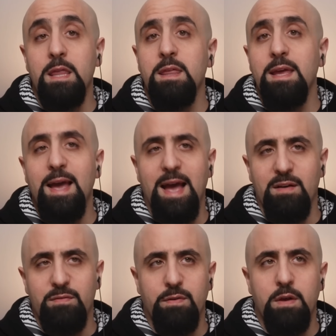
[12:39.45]
and they
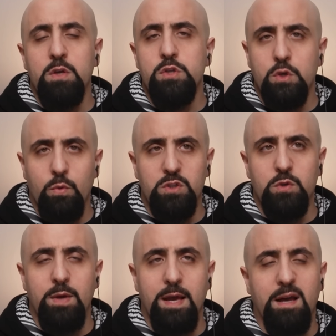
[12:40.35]
have. So what
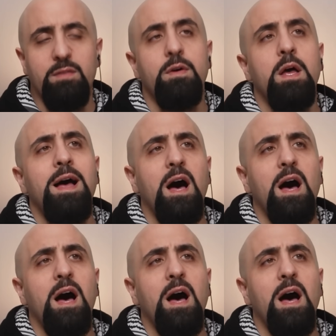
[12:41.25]
do we have?